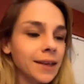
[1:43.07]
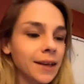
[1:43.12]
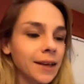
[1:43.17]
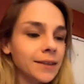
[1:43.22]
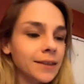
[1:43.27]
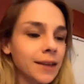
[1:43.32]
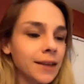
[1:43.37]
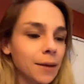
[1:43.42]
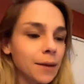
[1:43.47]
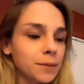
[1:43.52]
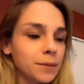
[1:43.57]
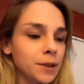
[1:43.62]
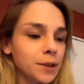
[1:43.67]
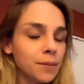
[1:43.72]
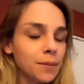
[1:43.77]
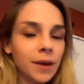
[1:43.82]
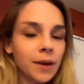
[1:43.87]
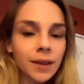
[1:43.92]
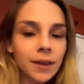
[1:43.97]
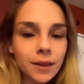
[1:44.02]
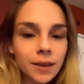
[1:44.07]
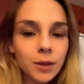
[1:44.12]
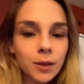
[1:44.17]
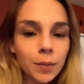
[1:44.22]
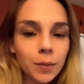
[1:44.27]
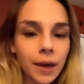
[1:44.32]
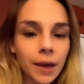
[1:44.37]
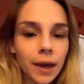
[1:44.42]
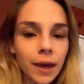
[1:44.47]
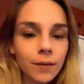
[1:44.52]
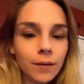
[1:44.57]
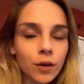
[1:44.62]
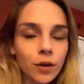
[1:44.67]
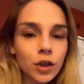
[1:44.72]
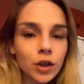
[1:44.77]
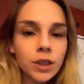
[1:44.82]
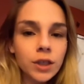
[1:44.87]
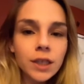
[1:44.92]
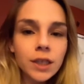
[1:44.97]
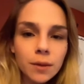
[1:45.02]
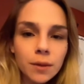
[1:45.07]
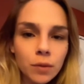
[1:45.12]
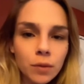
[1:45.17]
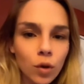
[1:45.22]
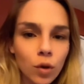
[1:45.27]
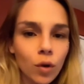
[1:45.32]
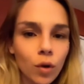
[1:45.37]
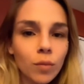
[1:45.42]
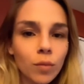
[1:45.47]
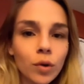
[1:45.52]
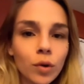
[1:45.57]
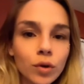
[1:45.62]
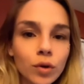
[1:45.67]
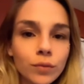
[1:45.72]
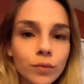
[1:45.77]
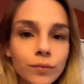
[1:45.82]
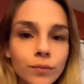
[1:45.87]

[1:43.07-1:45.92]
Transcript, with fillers: attempts to make this behavior seem normal.